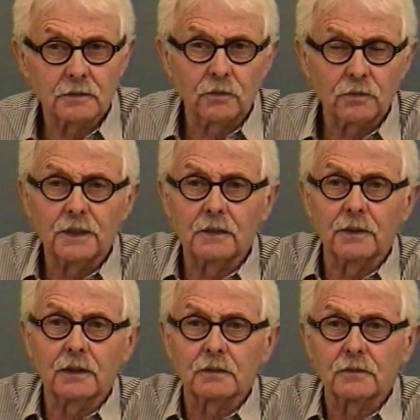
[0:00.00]
I suppose mainly
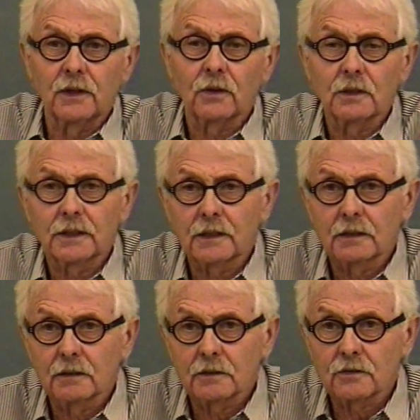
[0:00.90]
because of Elk Lake
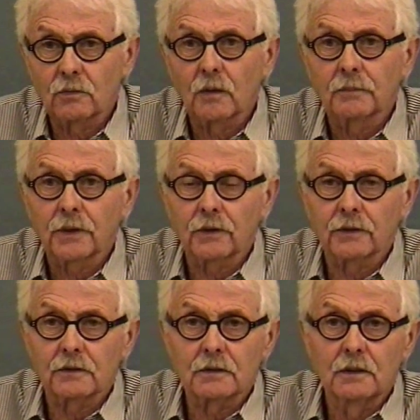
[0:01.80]
and the swamp area
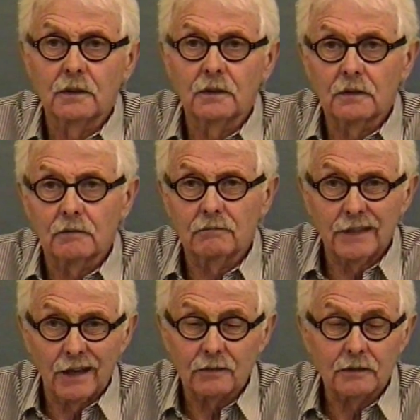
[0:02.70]
that's
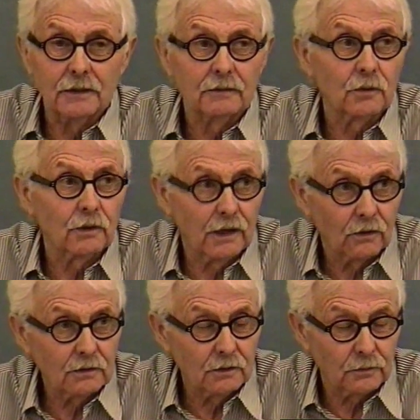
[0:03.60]
down in where
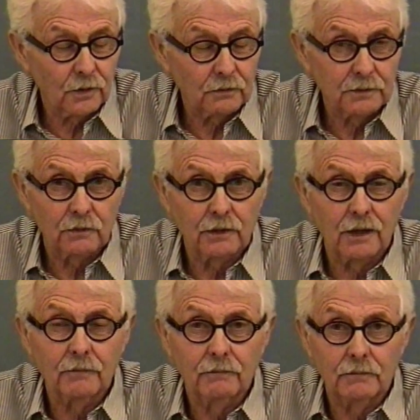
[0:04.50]
the